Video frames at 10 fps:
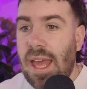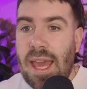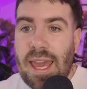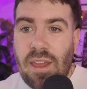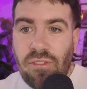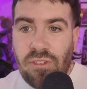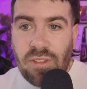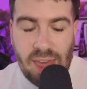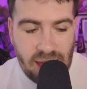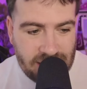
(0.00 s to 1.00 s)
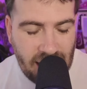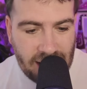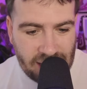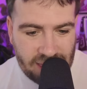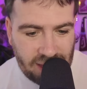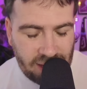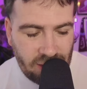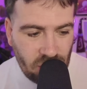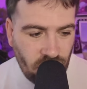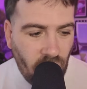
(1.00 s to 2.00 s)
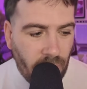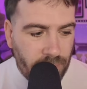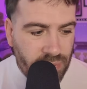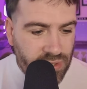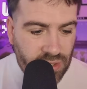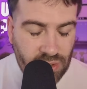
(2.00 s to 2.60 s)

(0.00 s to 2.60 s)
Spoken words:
If there's anything that drops